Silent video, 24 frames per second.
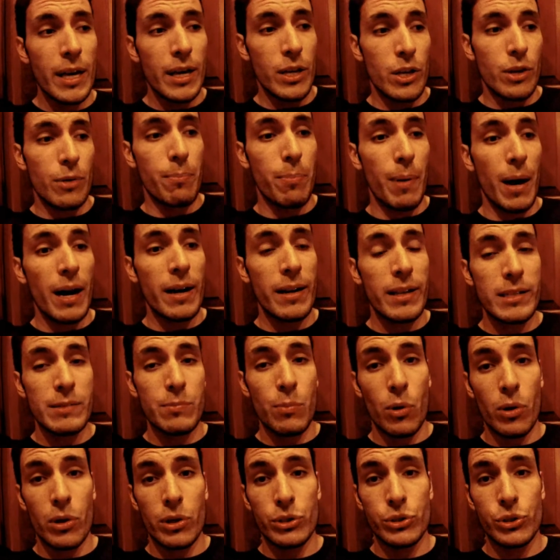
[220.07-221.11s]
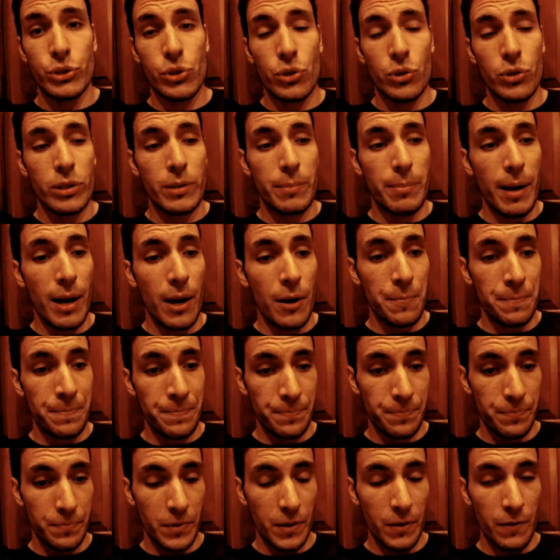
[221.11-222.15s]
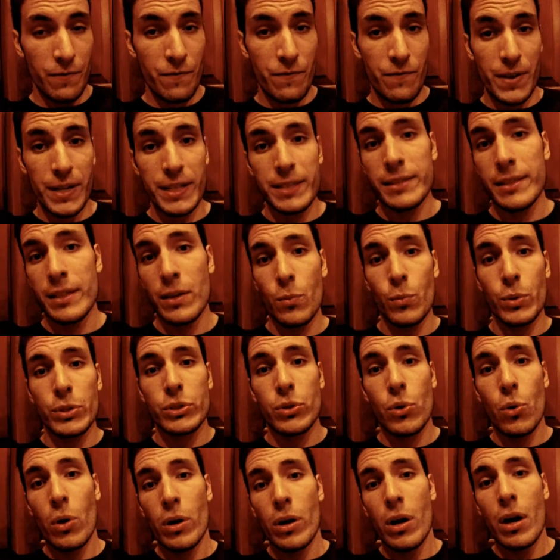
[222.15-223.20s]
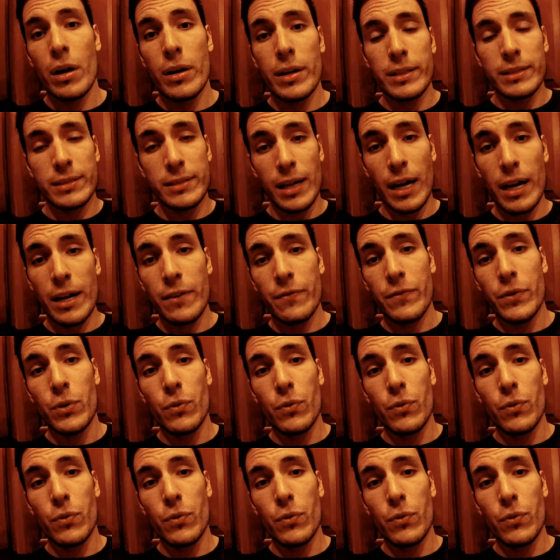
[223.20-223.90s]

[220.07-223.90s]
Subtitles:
Your body is more concerned about fixing what's going on inside of